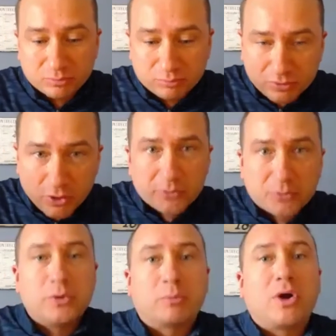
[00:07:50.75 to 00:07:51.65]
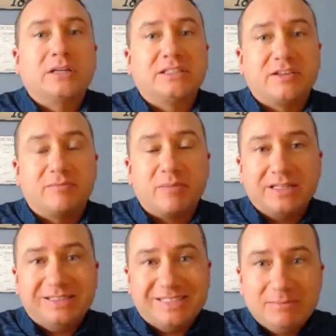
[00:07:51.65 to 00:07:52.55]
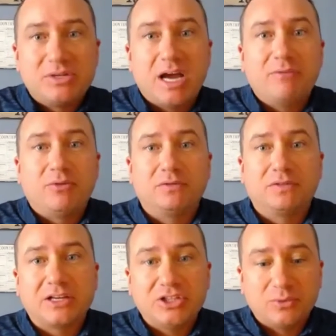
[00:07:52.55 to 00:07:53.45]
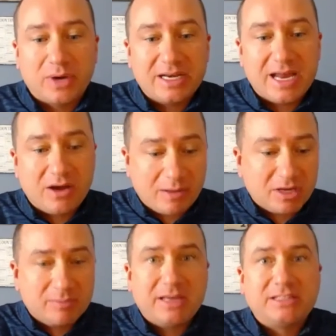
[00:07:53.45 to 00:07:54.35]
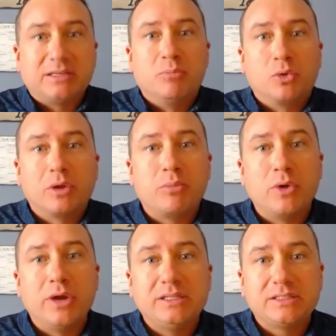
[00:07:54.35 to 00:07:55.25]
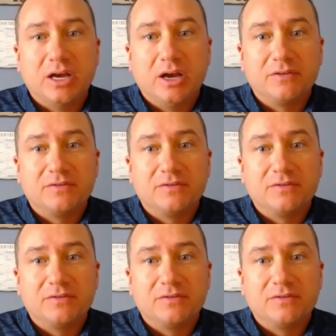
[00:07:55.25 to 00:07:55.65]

go through the process of my deep dive reflection right now, I'm going to make some bullet points of,